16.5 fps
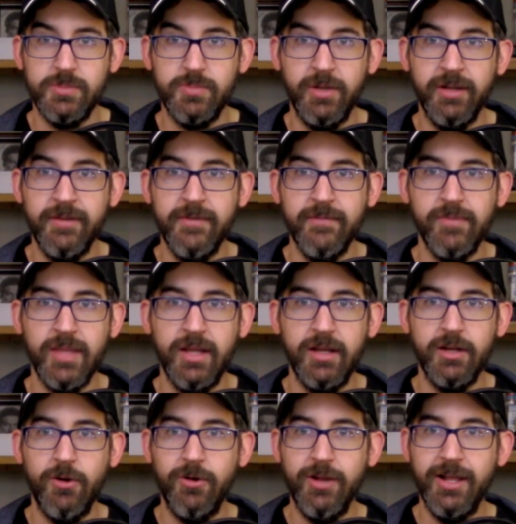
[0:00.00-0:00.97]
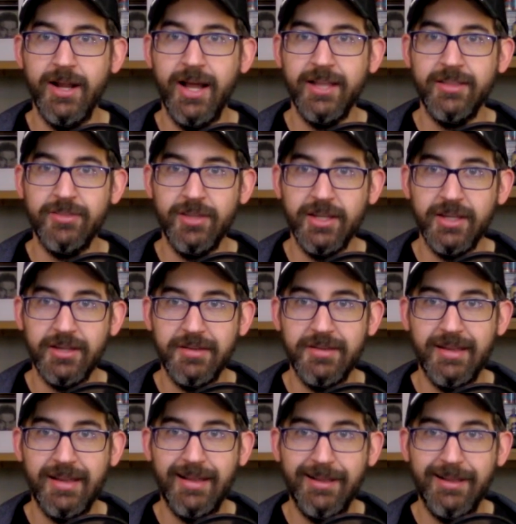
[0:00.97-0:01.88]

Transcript: But going in, I think